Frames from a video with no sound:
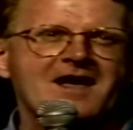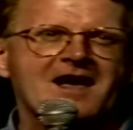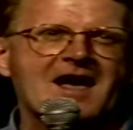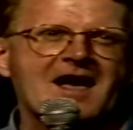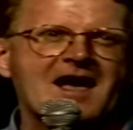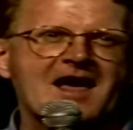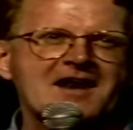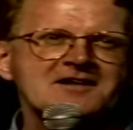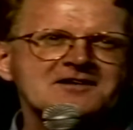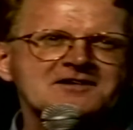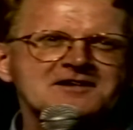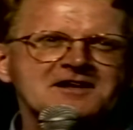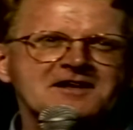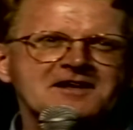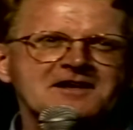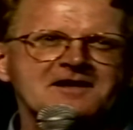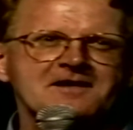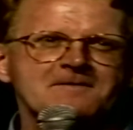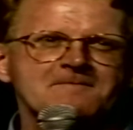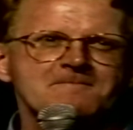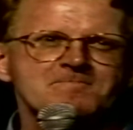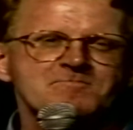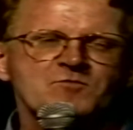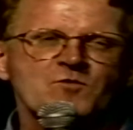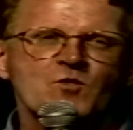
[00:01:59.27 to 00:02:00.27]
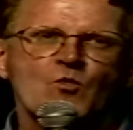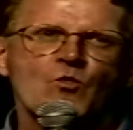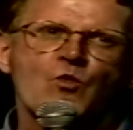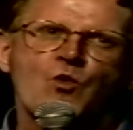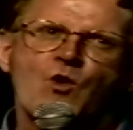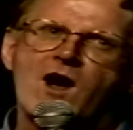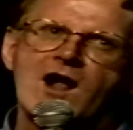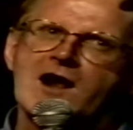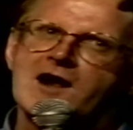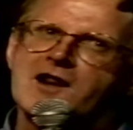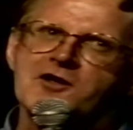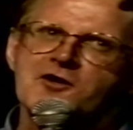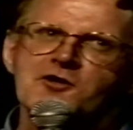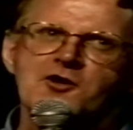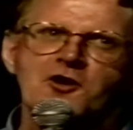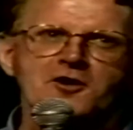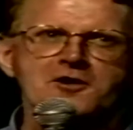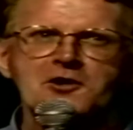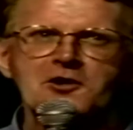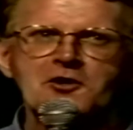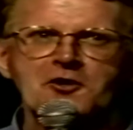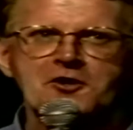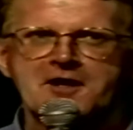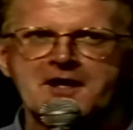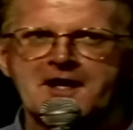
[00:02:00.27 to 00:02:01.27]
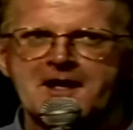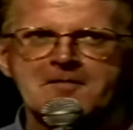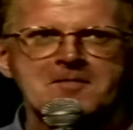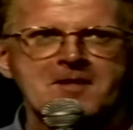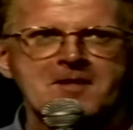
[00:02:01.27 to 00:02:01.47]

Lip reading: And while you're not looking,